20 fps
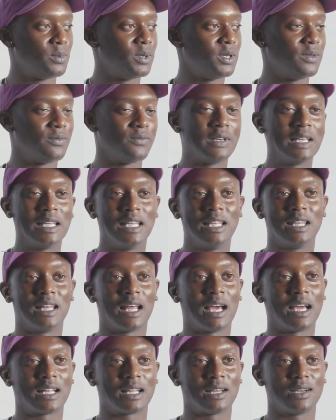be feeling
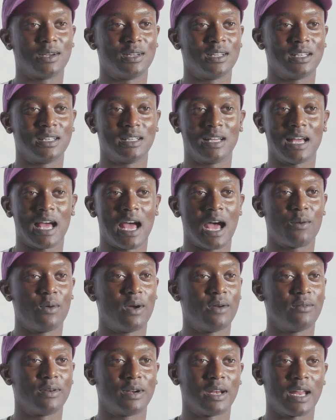like
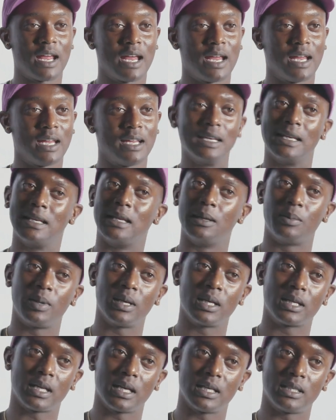however they
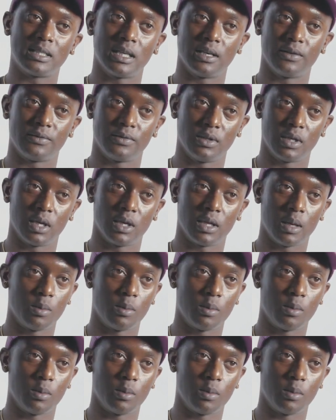depict themselves, you know?